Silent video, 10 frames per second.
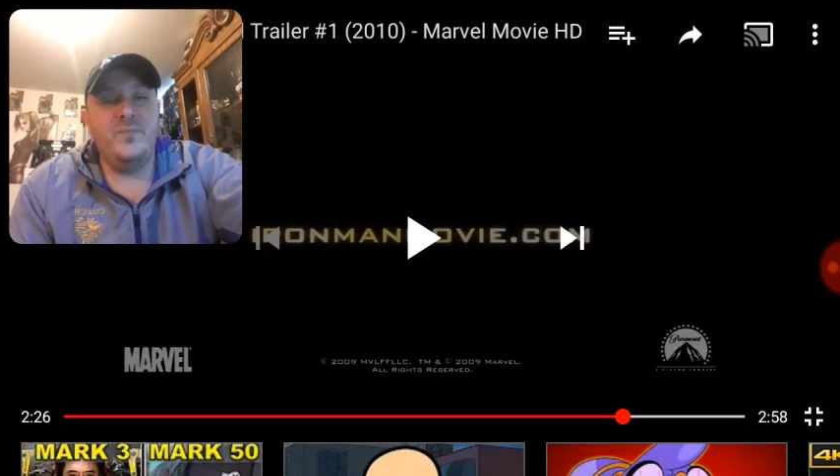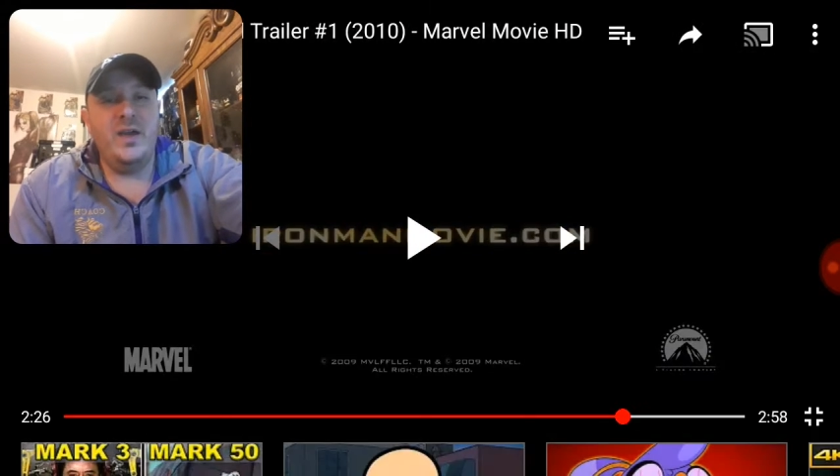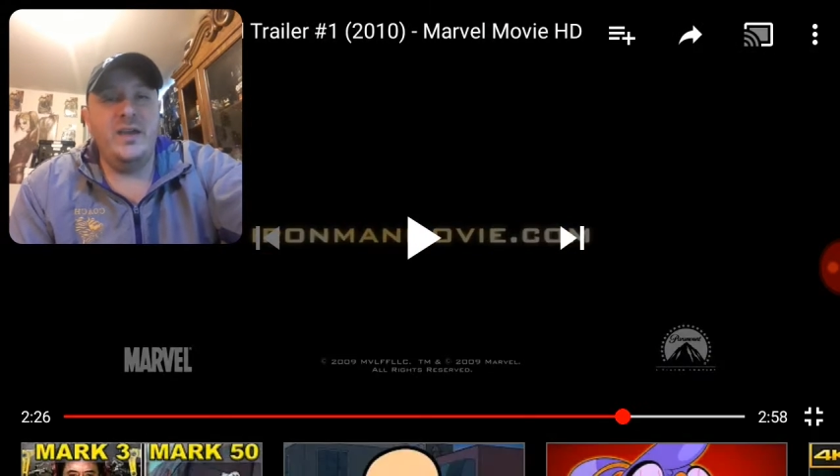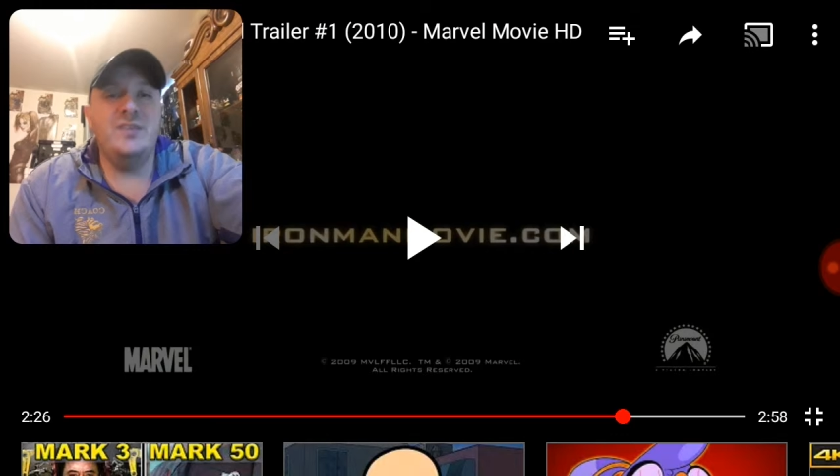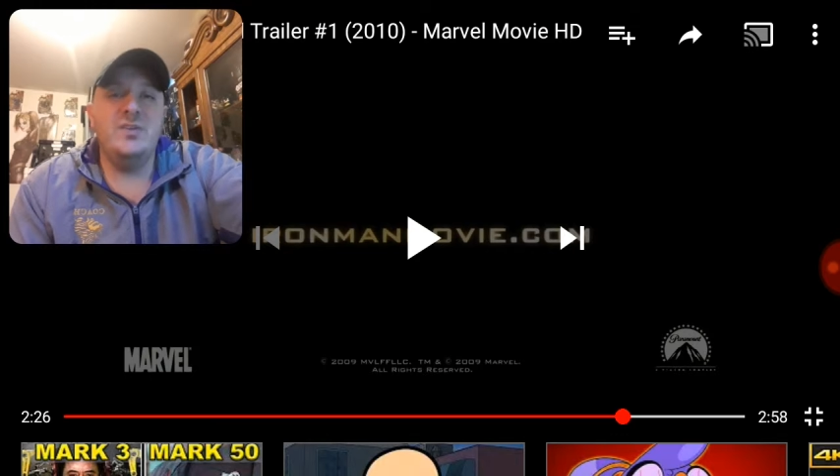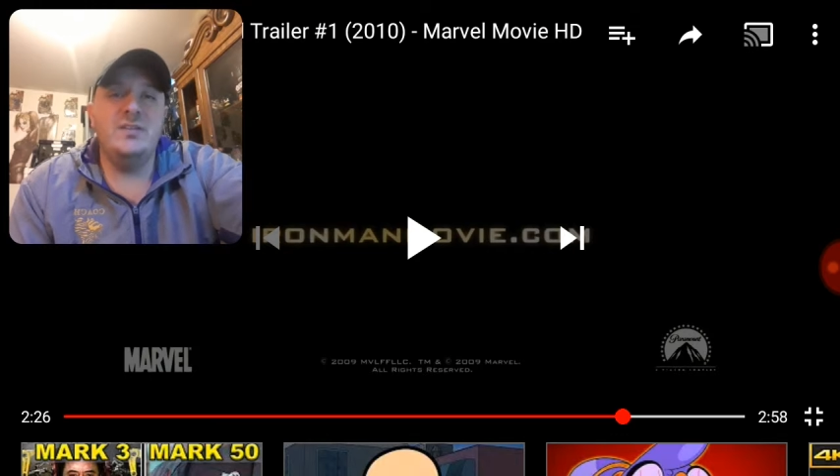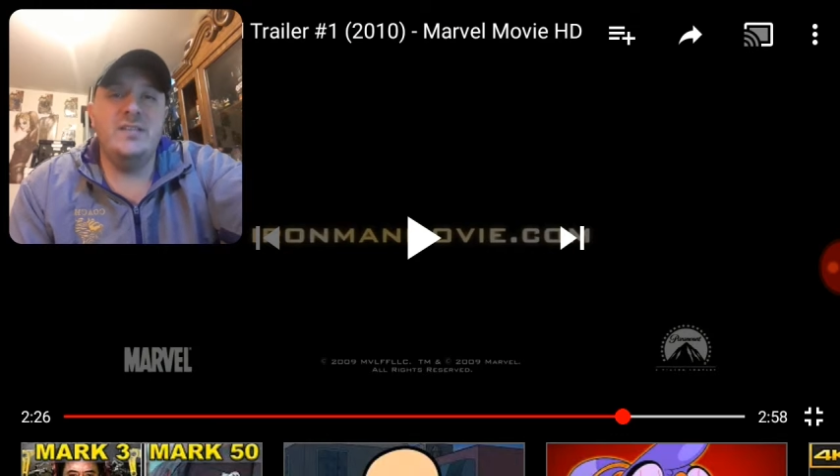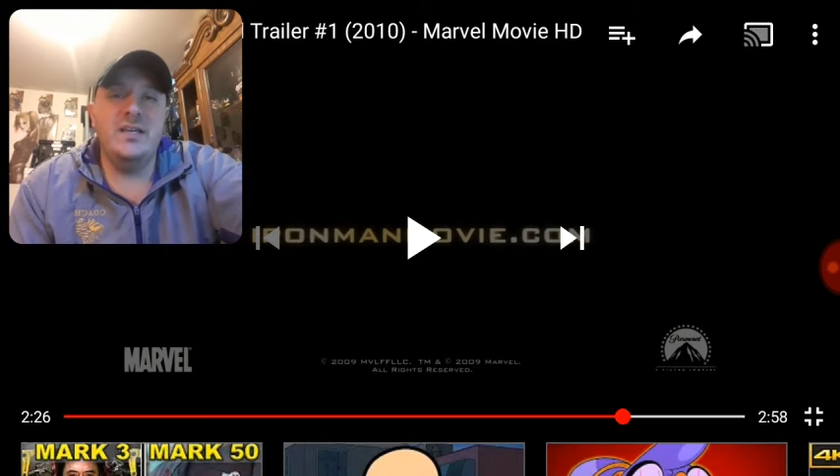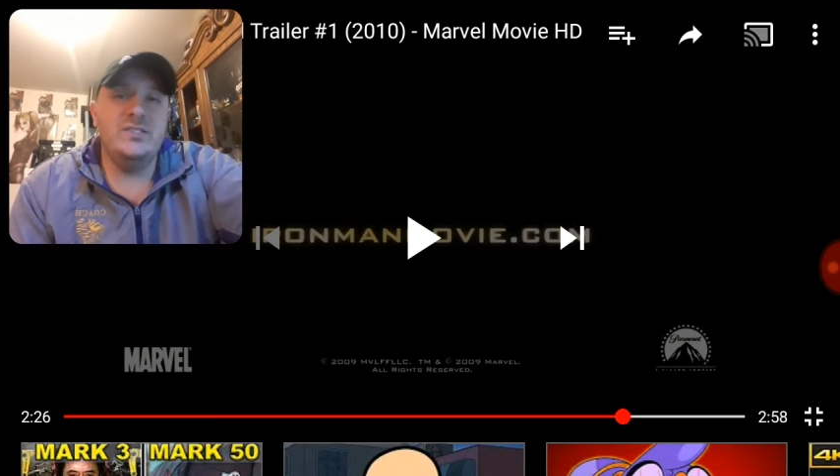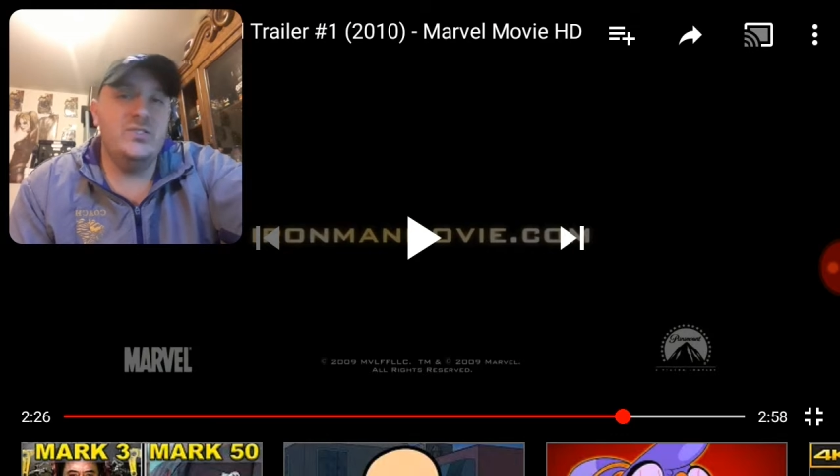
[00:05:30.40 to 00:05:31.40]
I guess you can
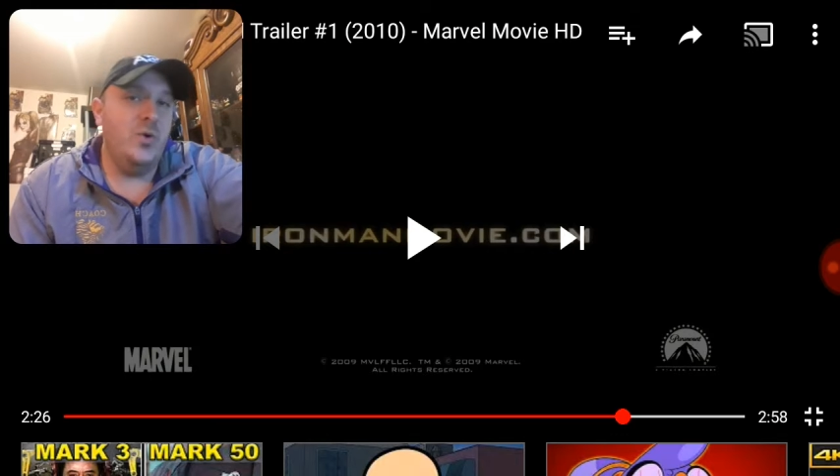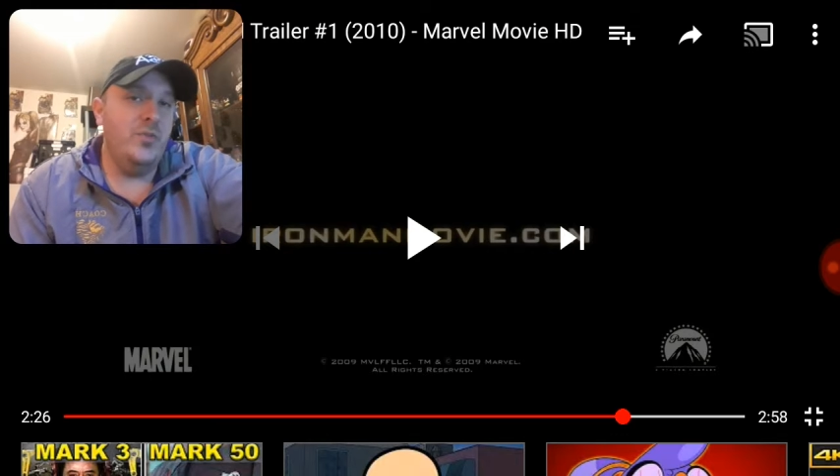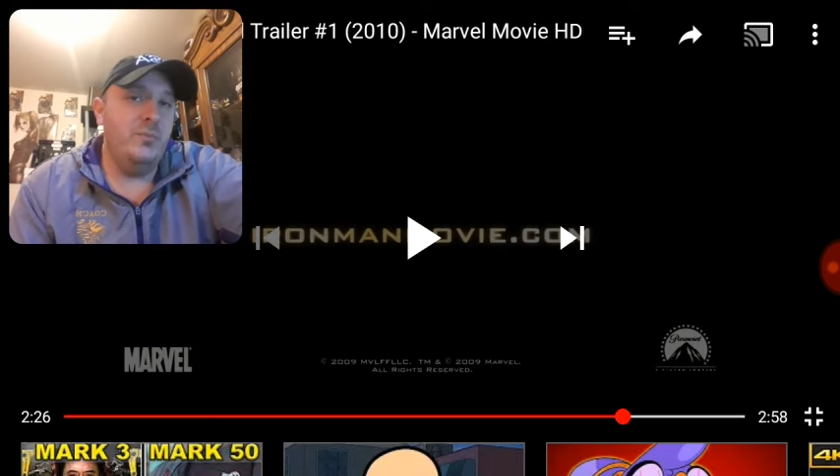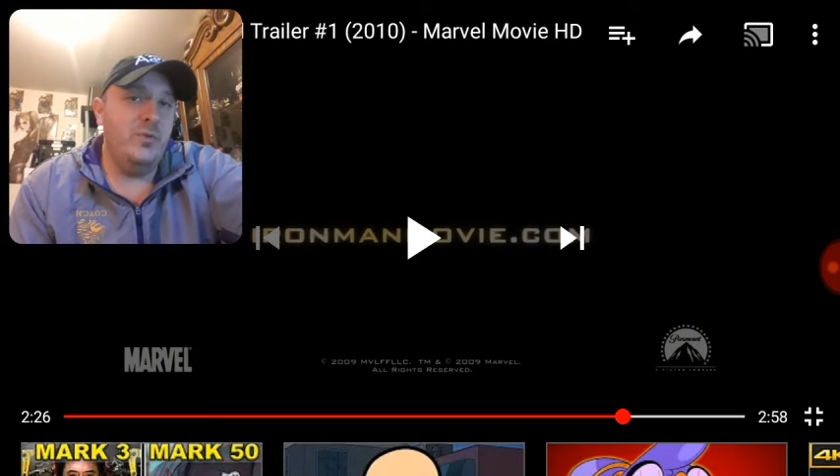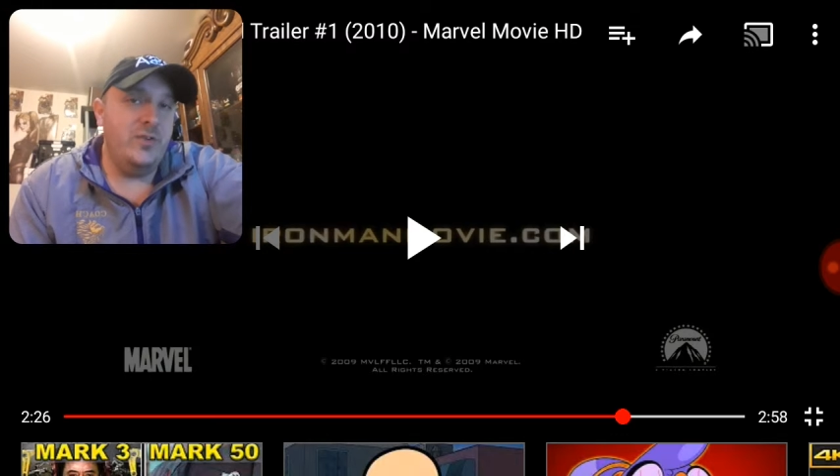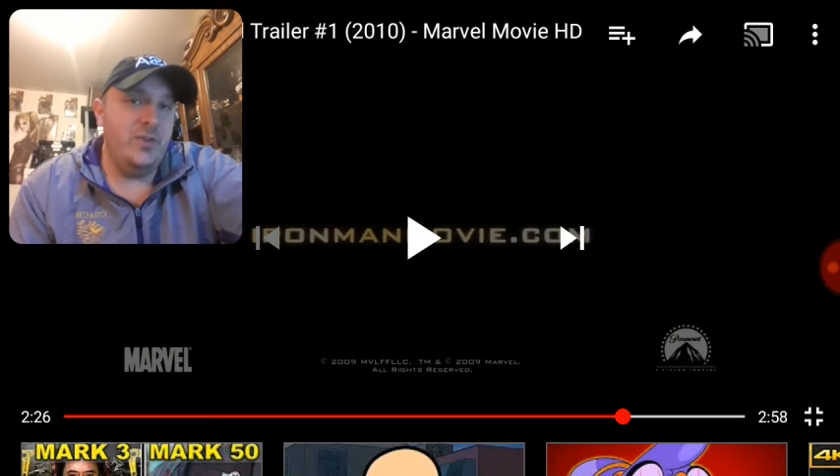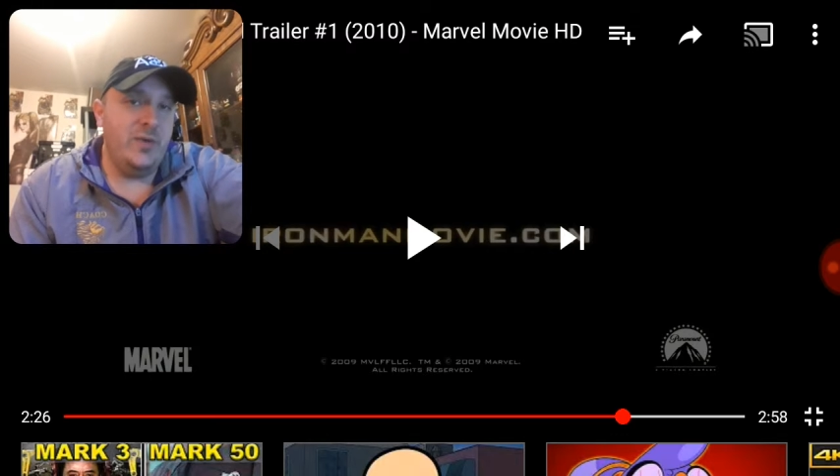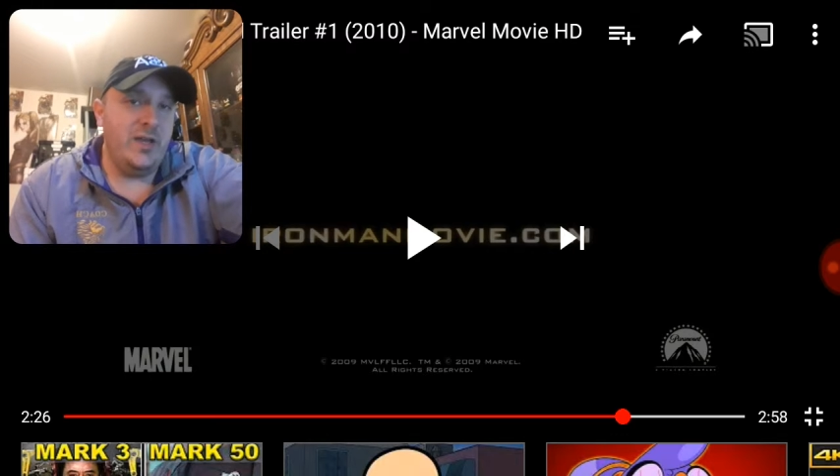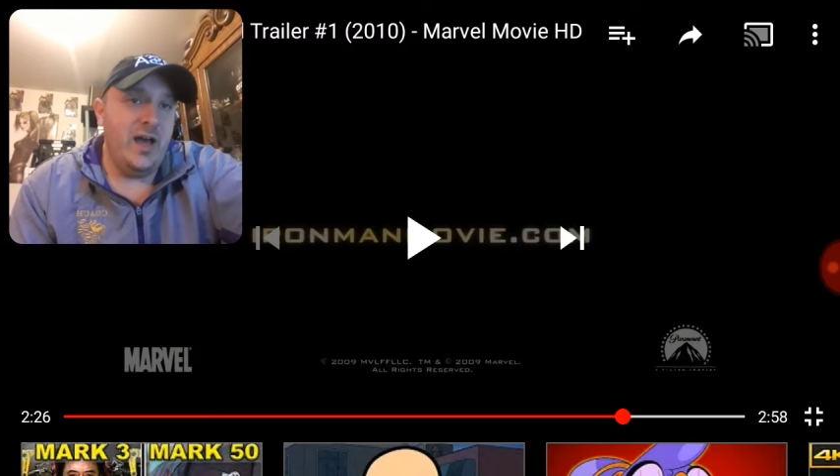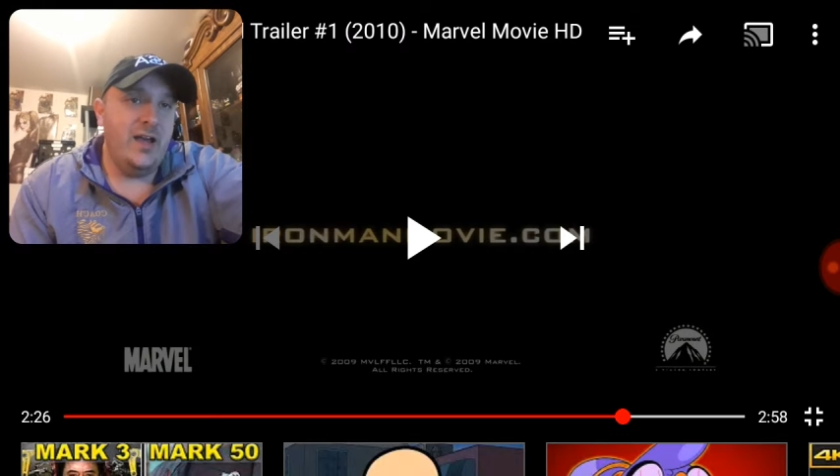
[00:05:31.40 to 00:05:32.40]
say it sold the movie that
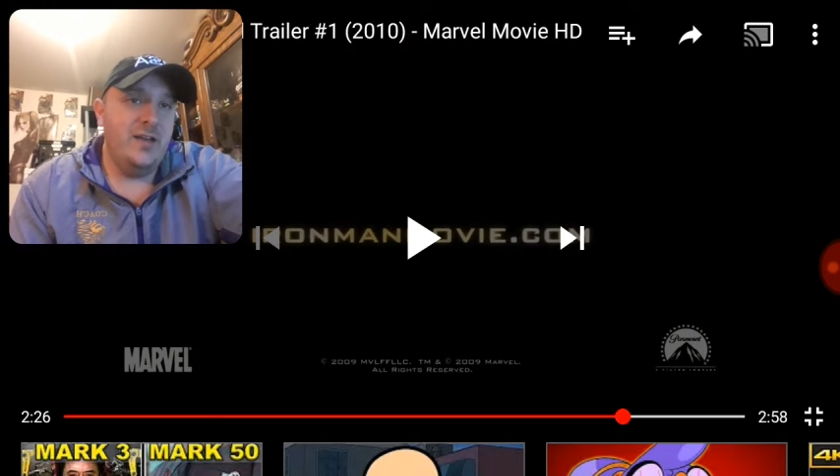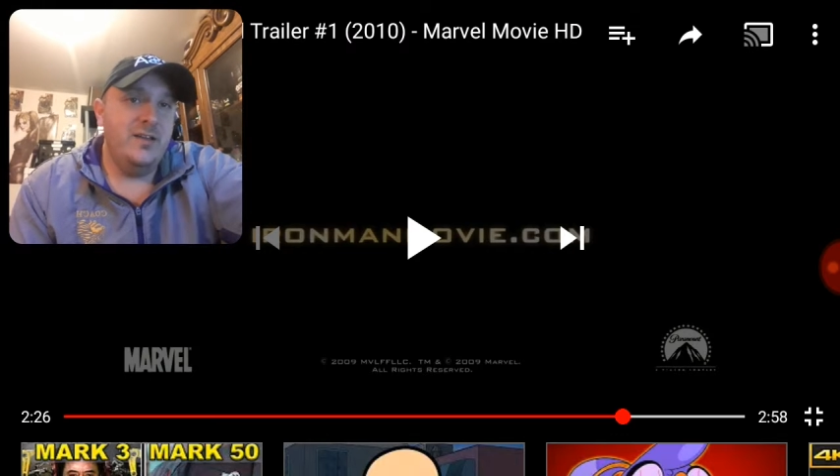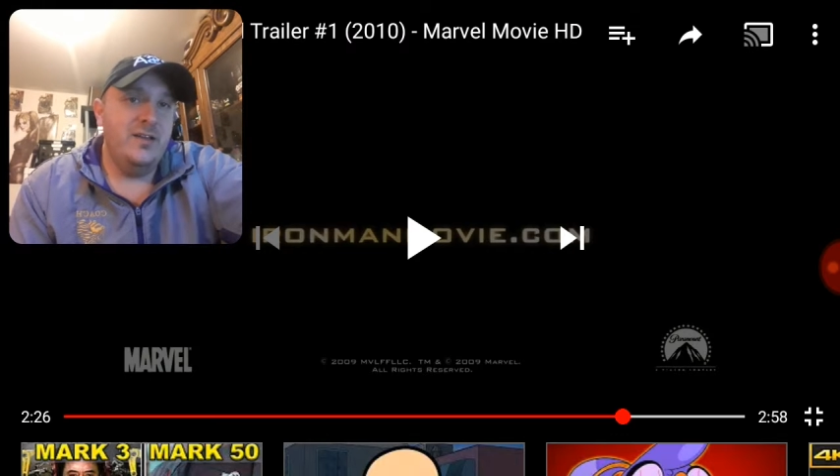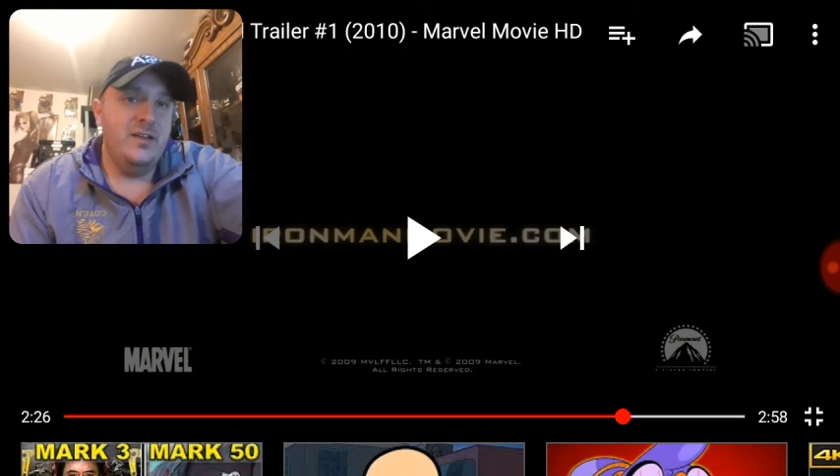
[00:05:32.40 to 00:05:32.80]
we got,